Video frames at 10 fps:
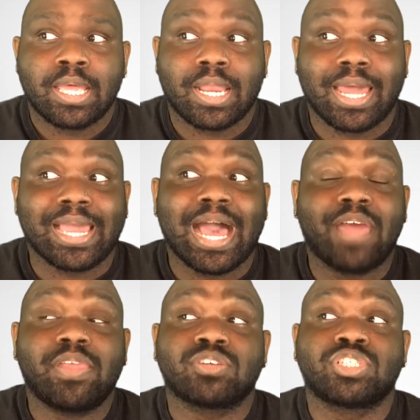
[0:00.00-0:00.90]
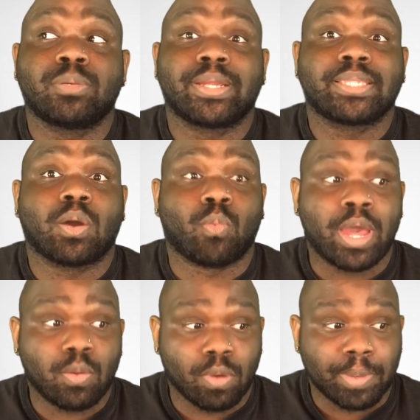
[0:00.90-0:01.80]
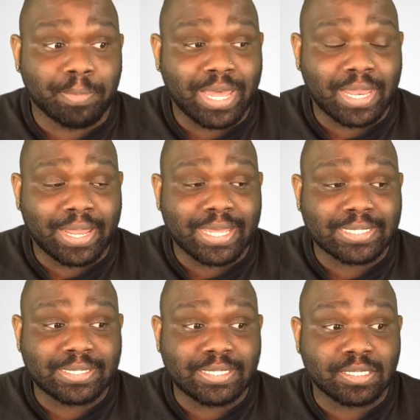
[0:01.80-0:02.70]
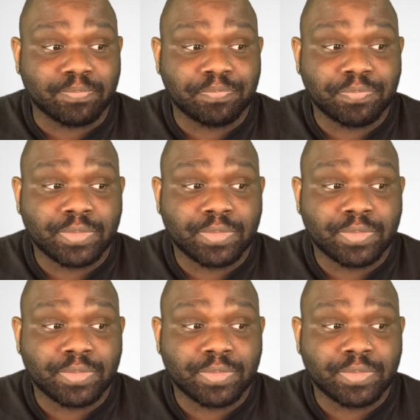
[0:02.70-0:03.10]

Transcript: Like I thought she read that white woman bad last season.